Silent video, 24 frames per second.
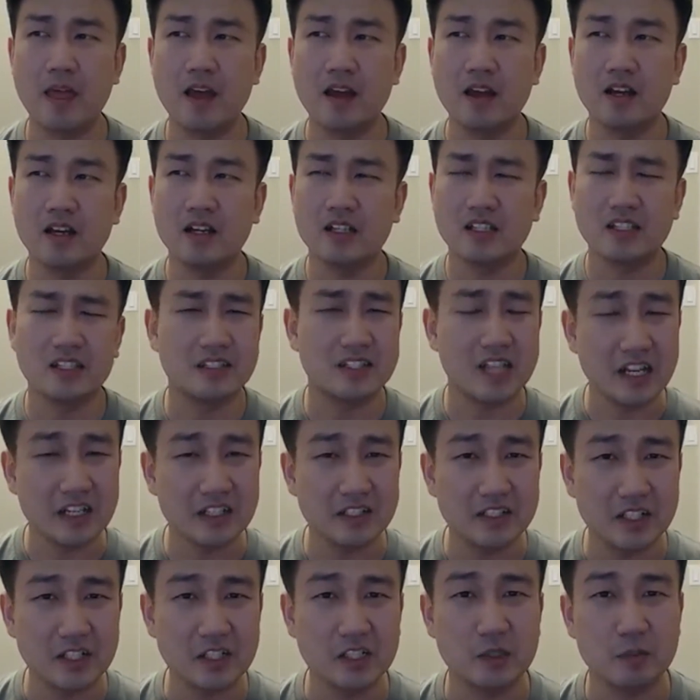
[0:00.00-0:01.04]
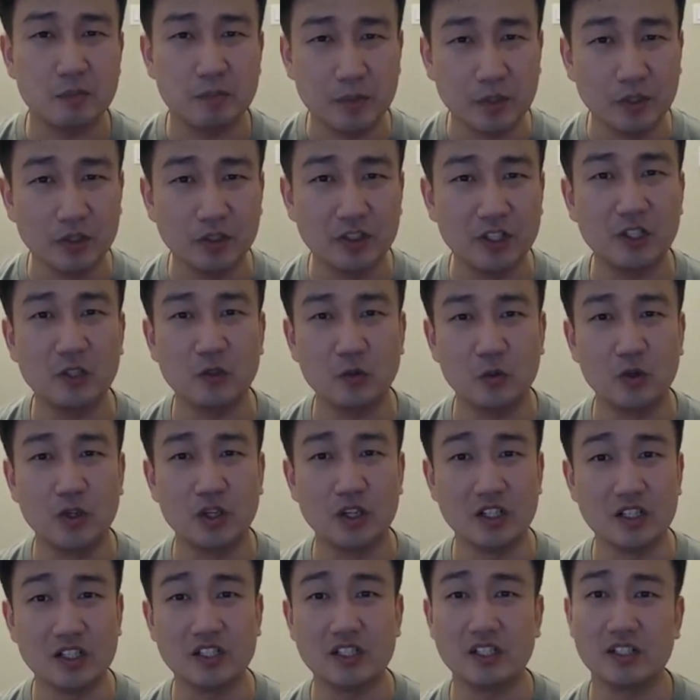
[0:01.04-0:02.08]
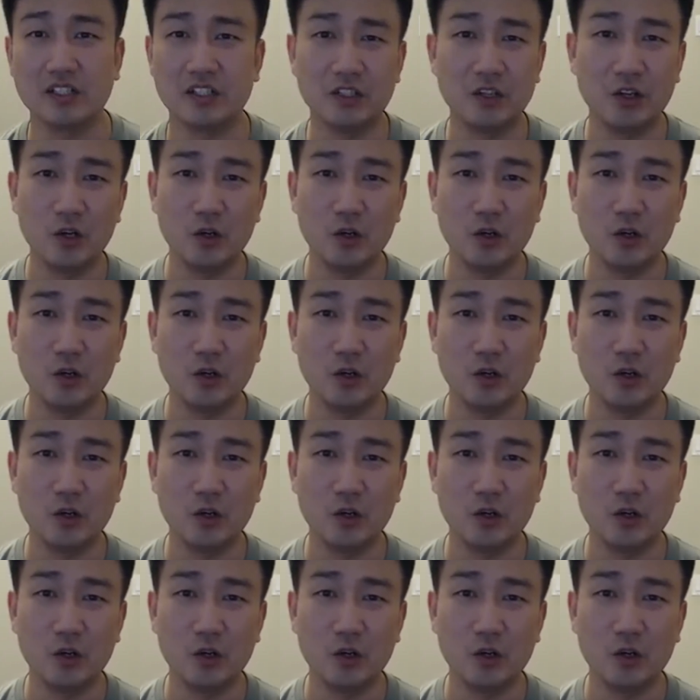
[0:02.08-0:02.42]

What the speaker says: sentence building words. You know,